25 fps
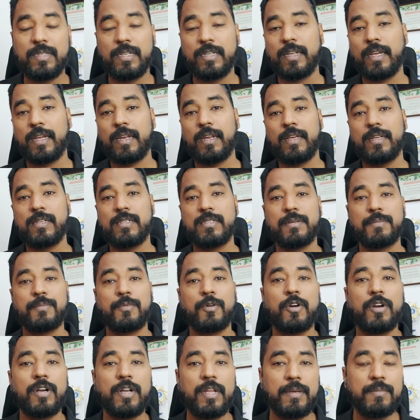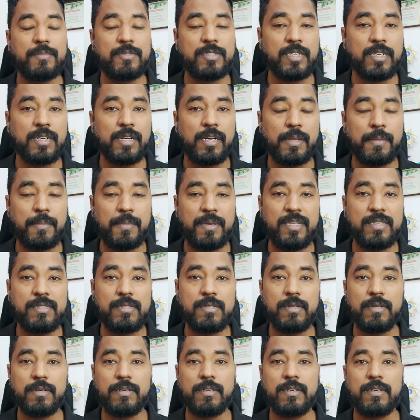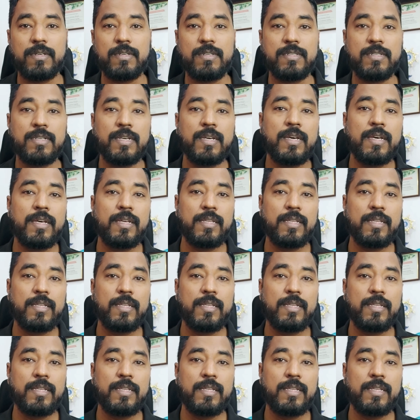The technical support team generally means here is